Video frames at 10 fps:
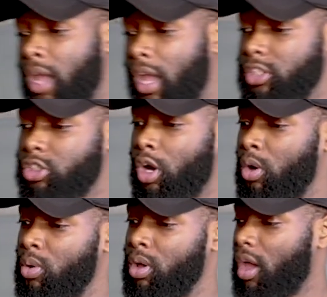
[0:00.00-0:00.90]
And
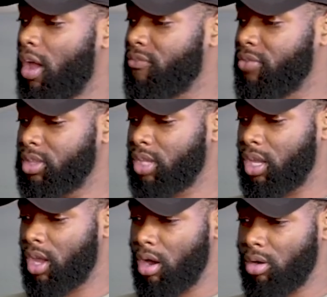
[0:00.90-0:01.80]
so
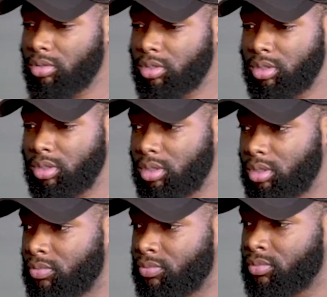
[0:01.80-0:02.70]
everything else,
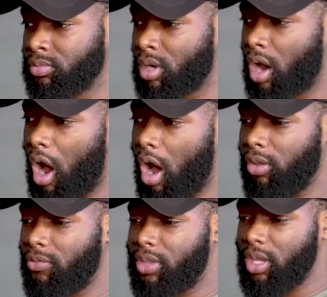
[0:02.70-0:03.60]

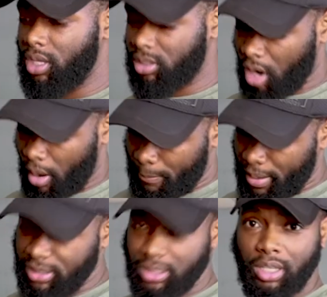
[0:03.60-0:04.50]
all of these are
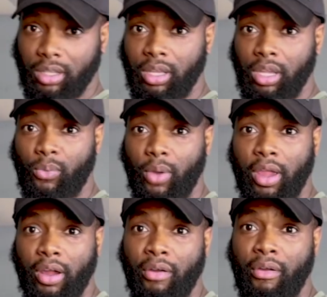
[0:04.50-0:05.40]
basically
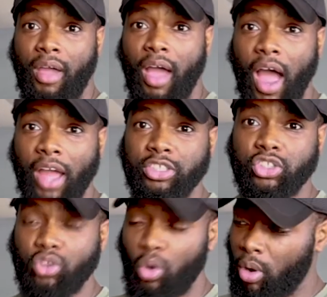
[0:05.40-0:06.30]
where I
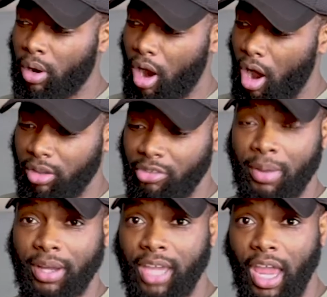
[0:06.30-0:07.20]
store all of
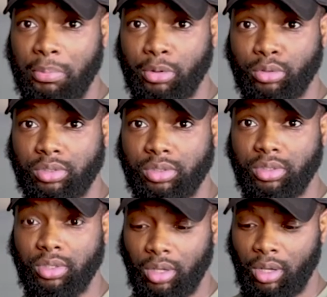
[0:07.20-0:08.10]
my cables,
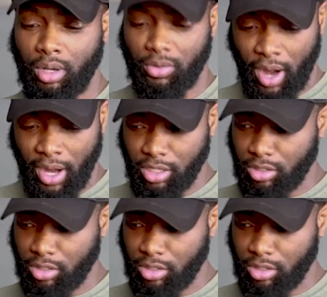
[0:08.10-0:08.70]
right?